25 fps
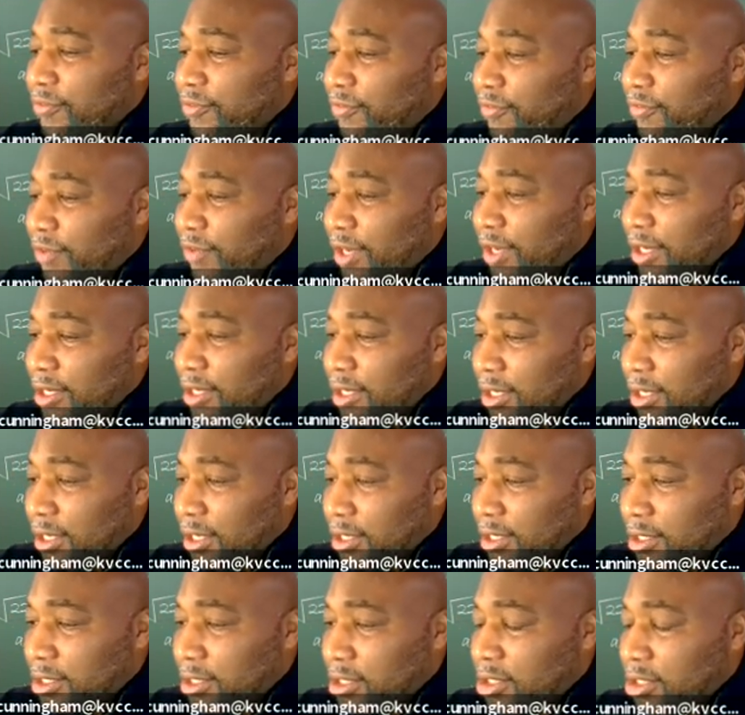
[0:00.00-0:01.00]
feet.
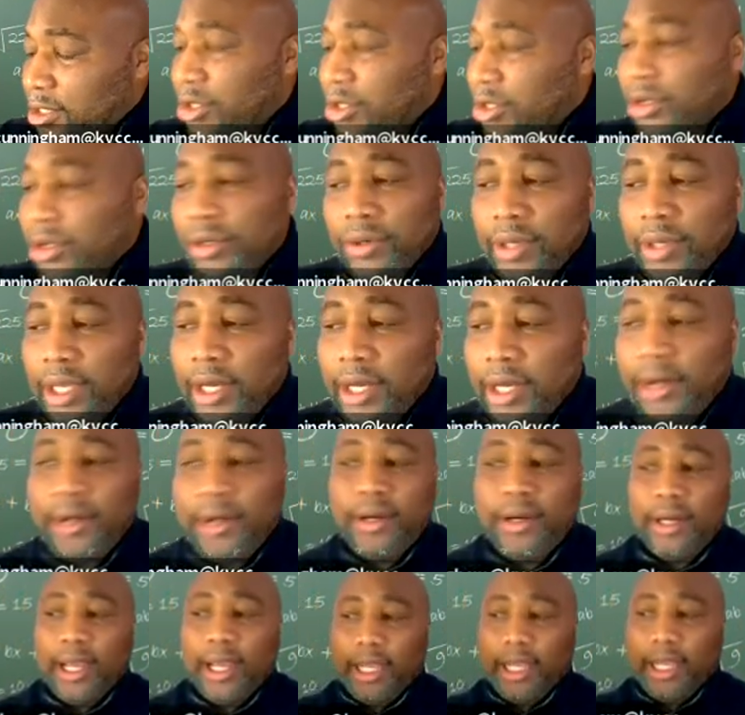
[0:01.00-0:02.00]
This is circle
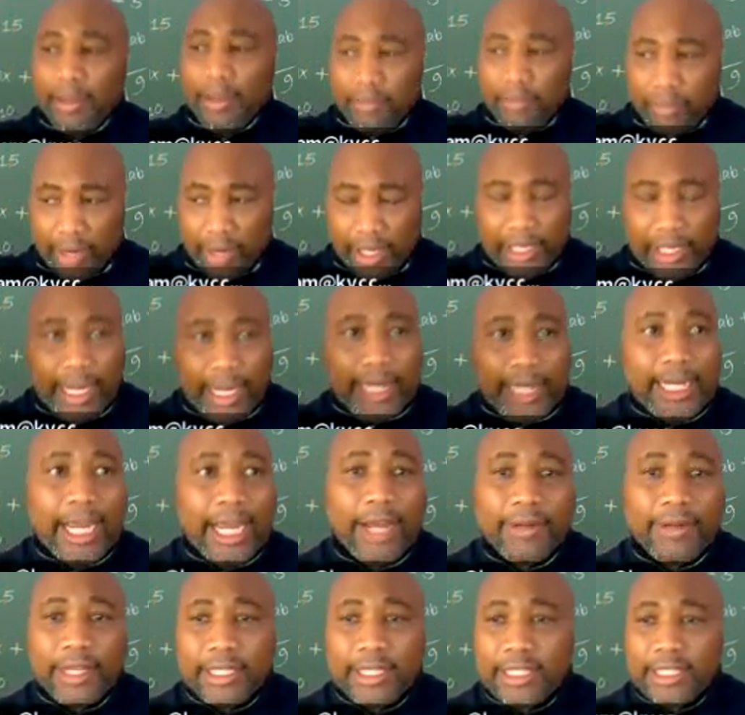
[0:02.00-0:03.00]
here. I kept bringing that
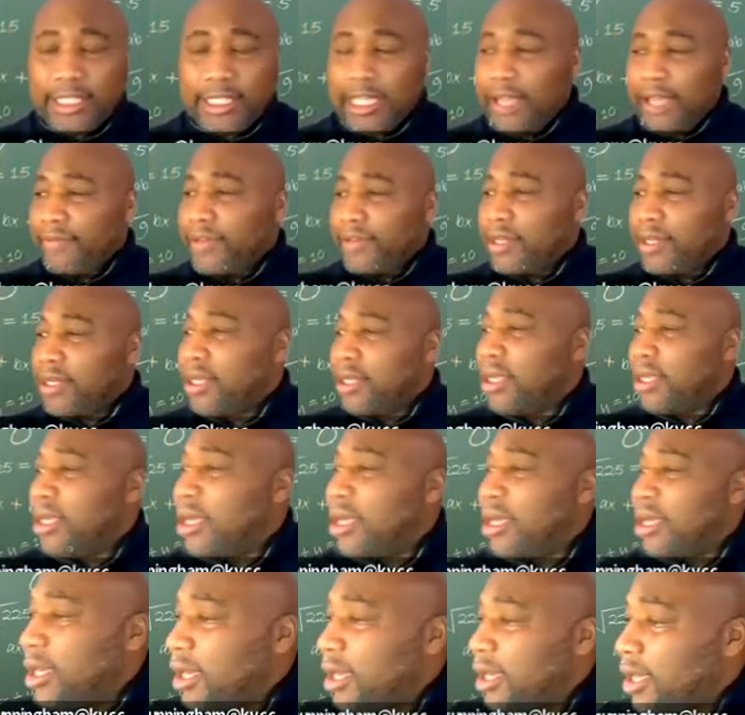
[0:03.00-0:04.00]
down, that's 7.
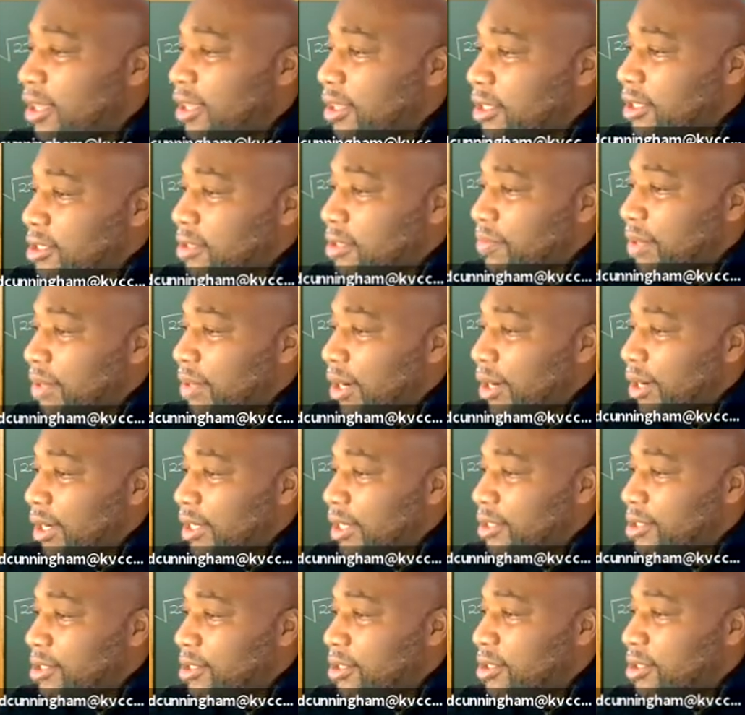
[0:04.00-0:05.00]
and this would be our
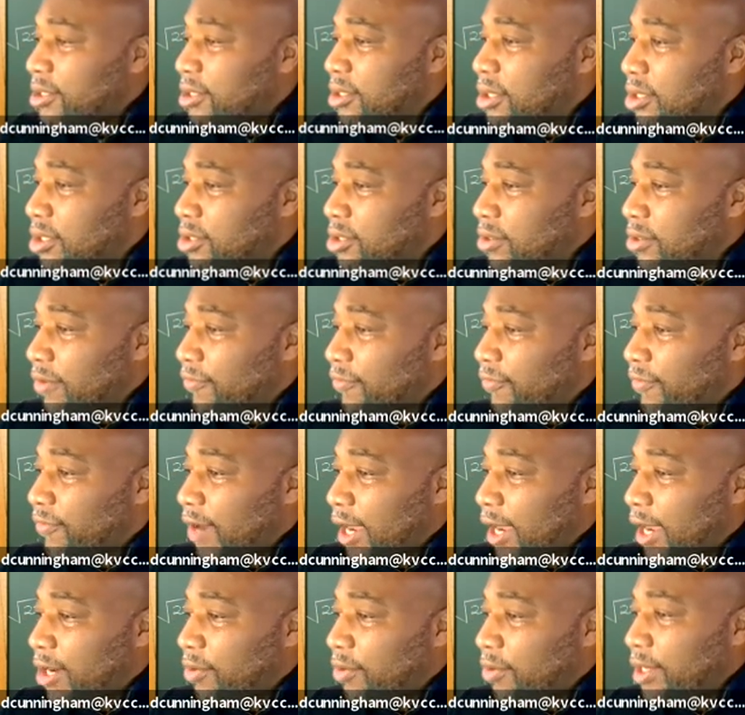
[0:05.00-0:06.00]
inches. So our
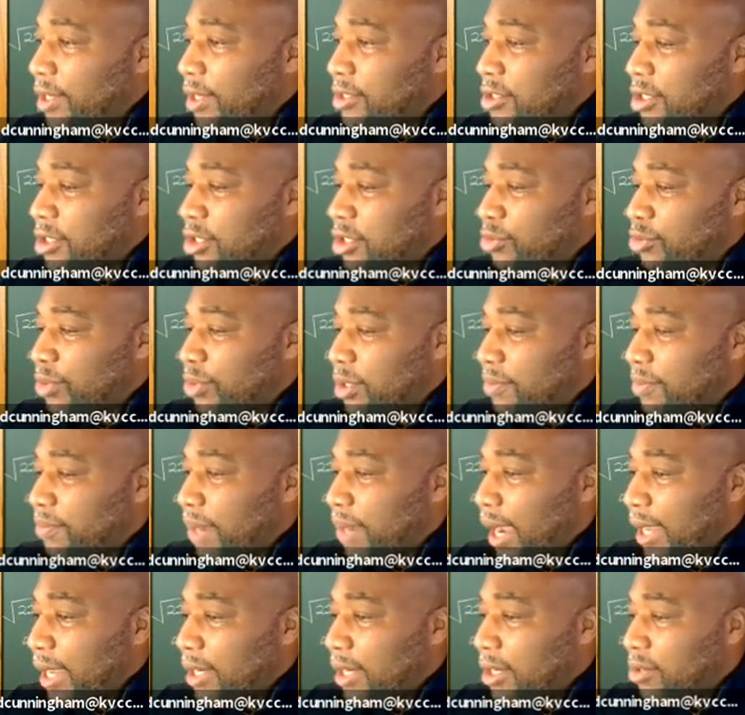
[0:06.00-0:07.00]
final answer, as we
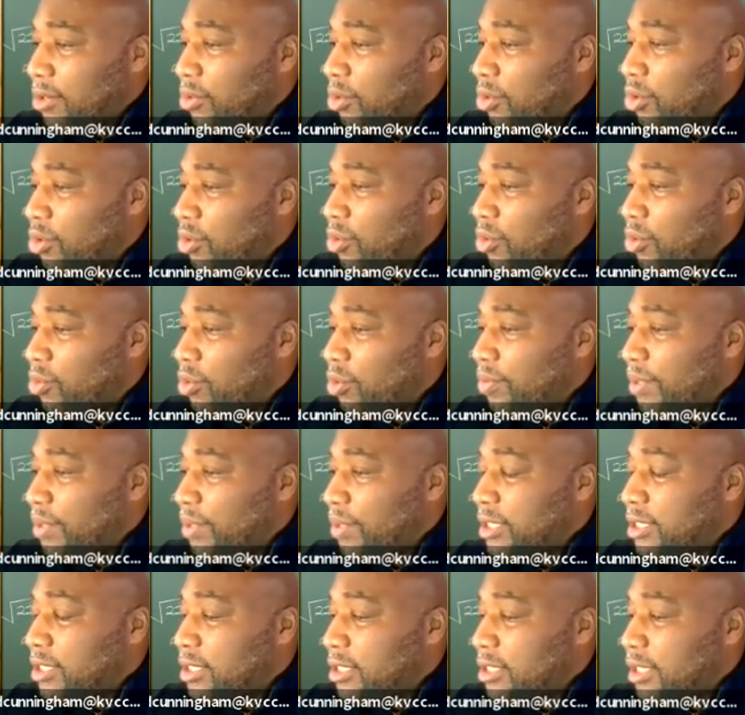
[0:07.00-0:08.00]
combined it, would be
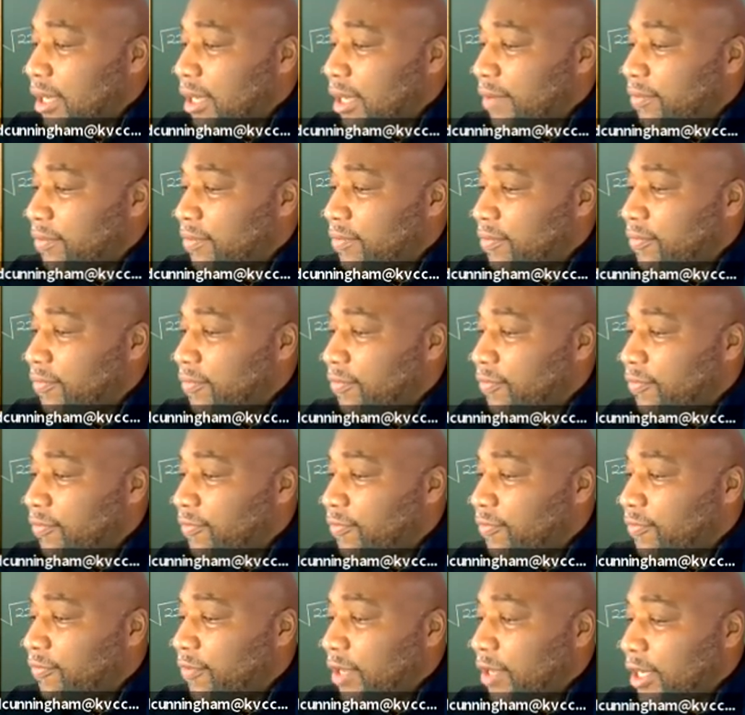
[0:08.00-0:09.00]
7
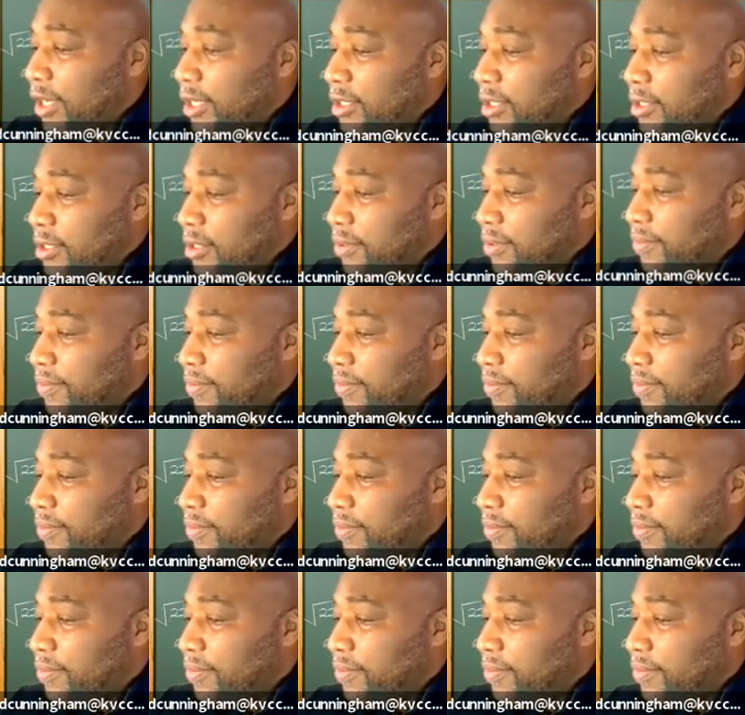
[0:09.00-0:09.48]
feet,